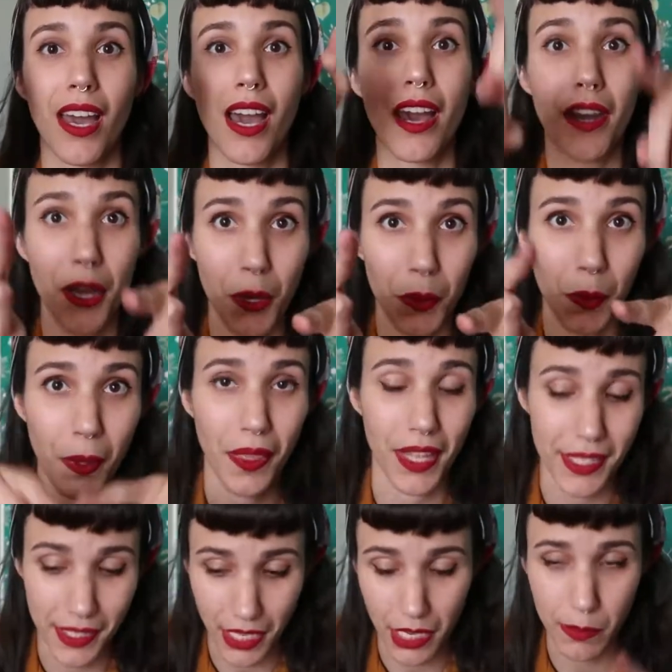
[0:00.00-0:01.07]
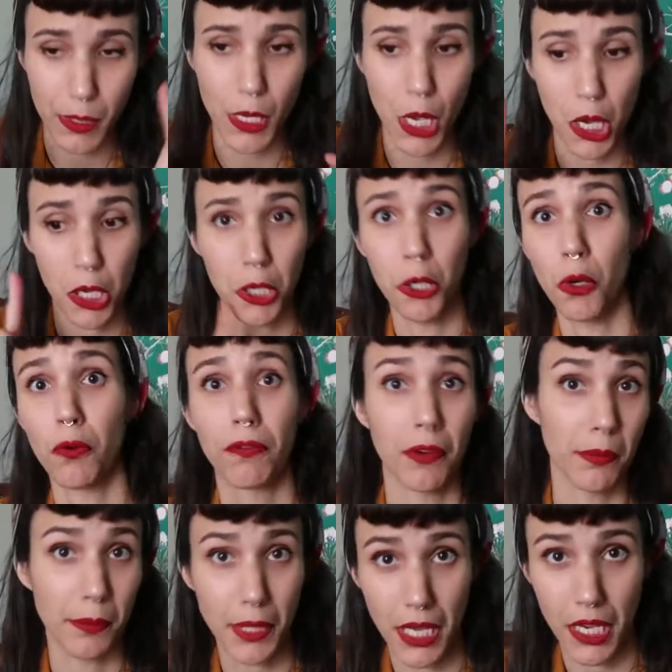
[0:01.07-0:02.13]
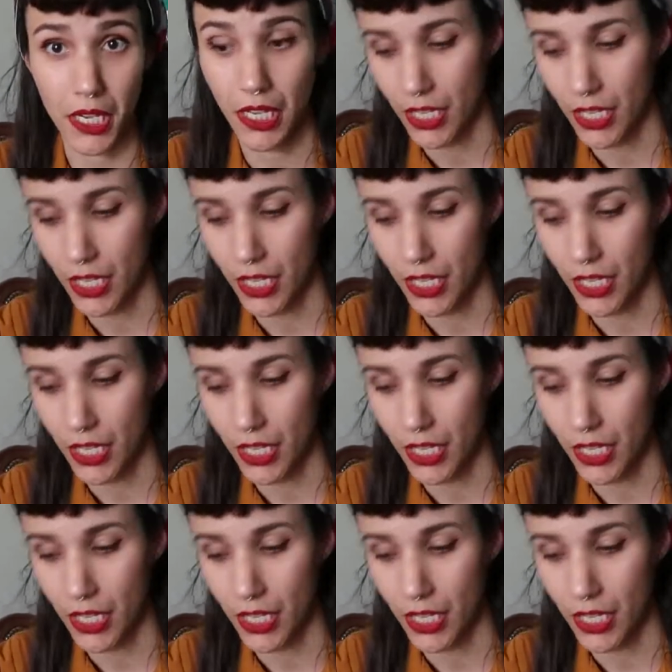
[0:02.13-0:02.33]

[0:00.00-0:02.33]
No, know, that's gonna be a no from me.